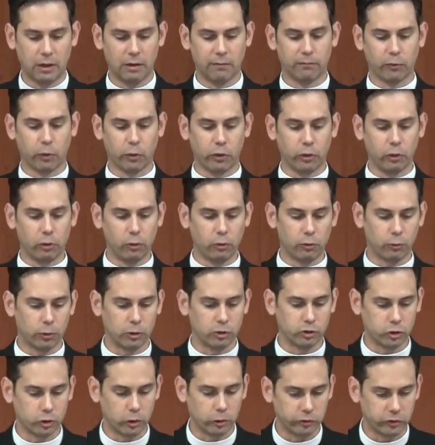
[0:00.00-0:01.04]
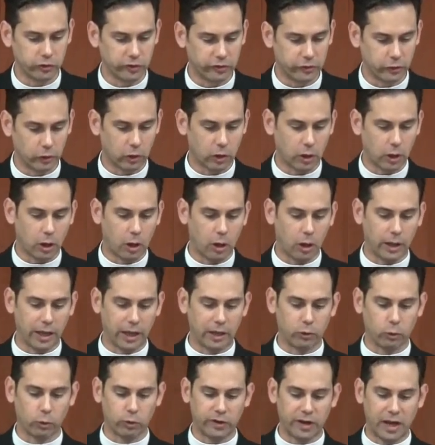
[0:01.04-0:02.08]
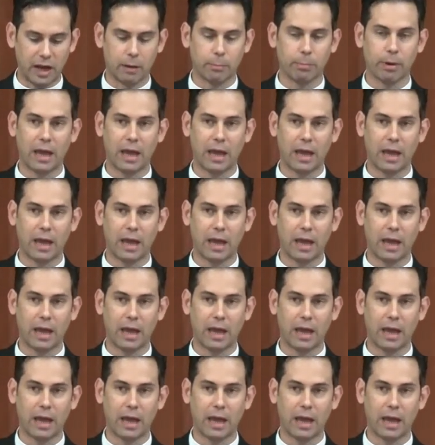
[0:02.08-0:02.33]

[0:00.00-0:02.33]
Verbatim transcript: for the Lutheran churches to call and ordain